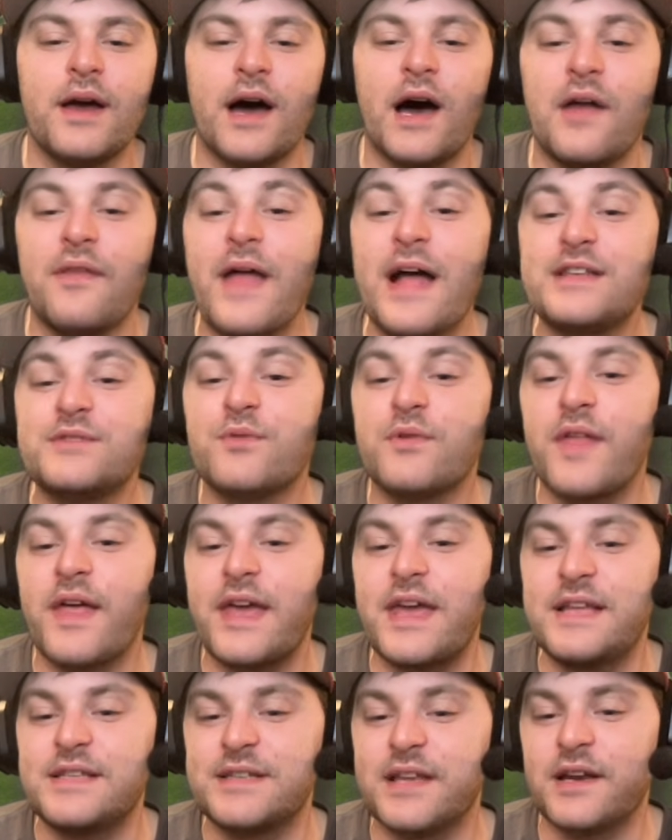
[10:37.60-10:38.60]
that's where the
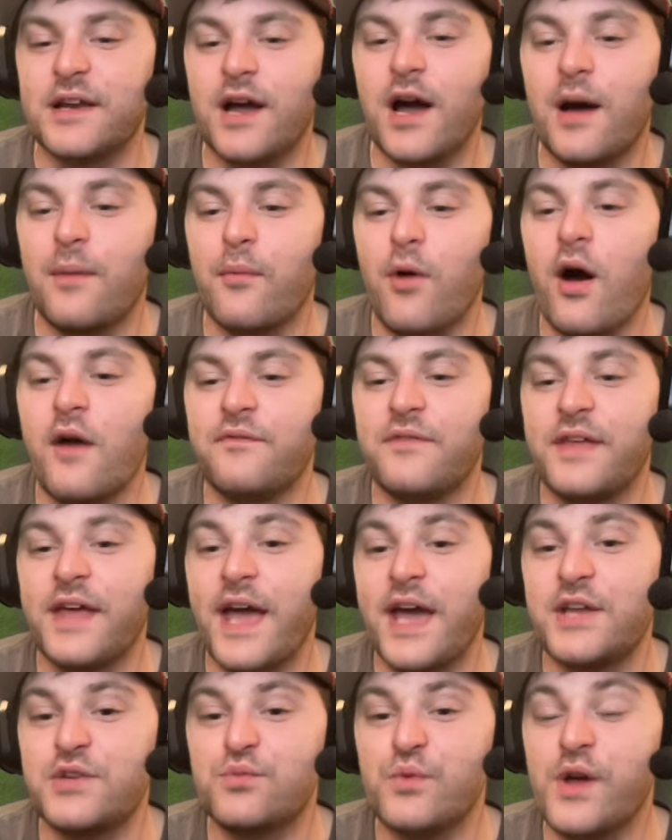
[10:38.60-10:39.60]
heat's going to come off
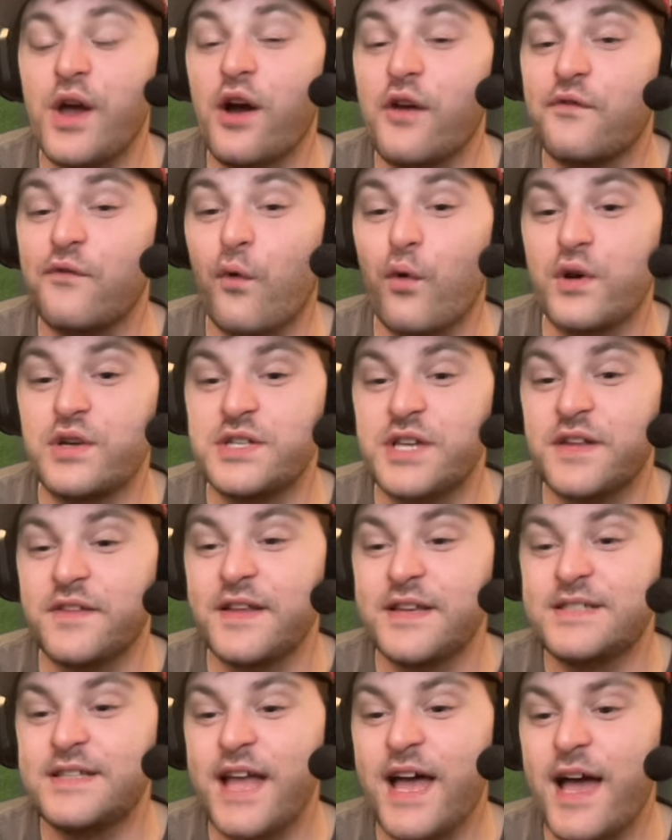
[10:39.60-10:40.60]
the edge. We are fortunate
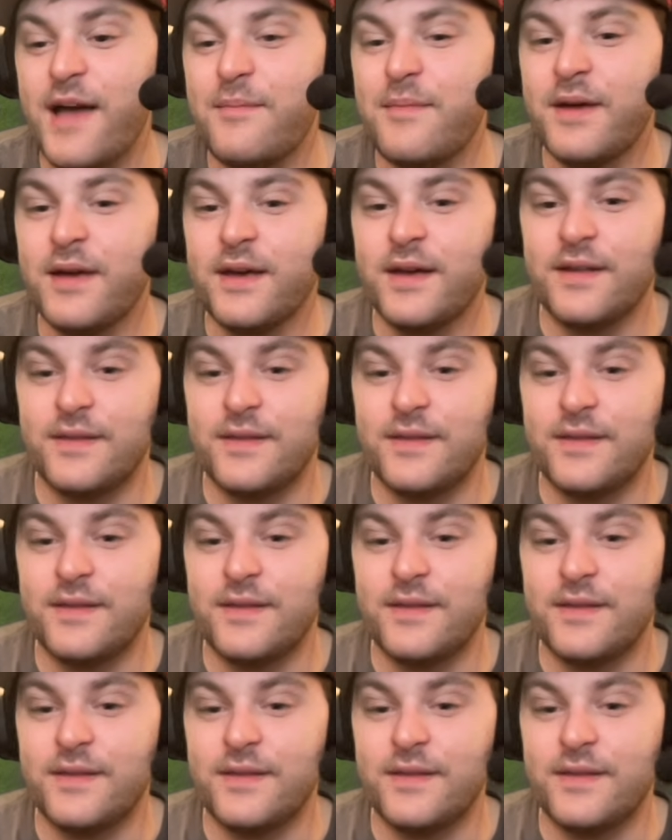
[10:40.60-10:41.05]
this time.